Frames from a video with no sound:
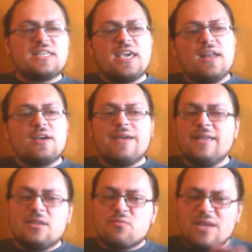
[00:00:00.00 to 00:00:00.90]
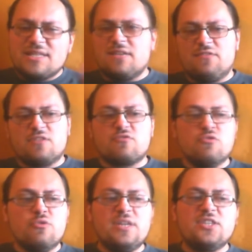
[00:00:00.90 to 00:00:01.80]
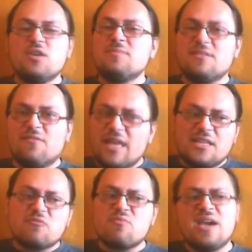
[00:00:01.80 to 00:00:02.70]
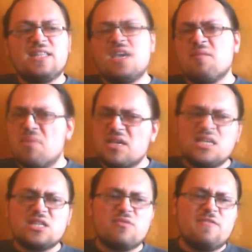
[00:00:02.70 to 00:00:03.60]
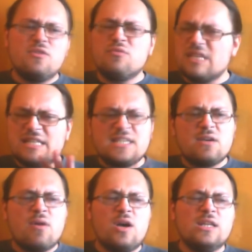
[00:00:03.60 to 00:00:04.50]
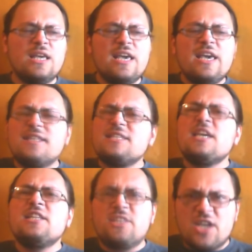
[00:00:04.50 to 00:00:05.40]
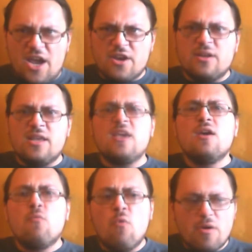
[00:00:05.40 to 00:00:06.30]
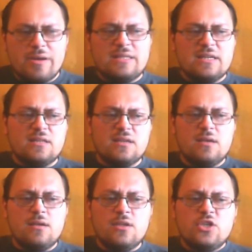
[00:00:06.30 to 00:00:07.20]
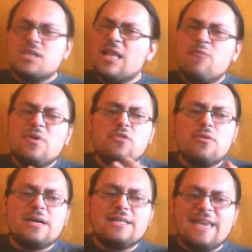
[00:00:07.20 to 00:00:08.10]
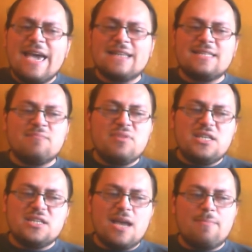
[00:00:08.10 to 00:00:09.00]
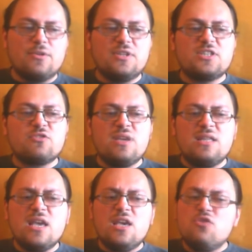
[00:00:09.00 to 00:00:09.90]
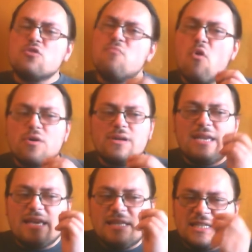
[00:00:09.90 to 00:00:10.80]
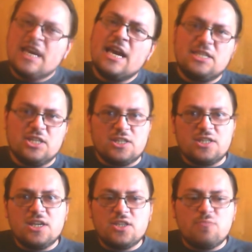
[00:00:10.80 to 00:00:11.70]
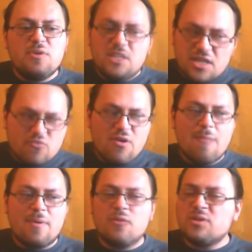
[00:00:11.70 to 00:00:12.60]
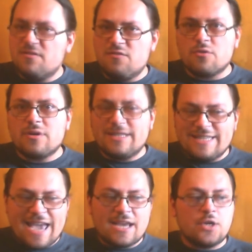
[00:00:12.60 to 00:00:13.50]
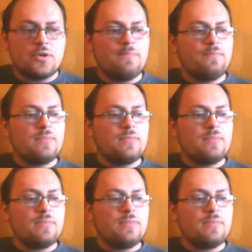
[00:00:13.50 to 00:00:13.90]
Keller and the rest of the crew in terms of letter writing, business reviews, and so on, it's entirely warranted. Just like when you're attacked and beaten up on the street, you're morally entitled to beat the crap out of your attacker.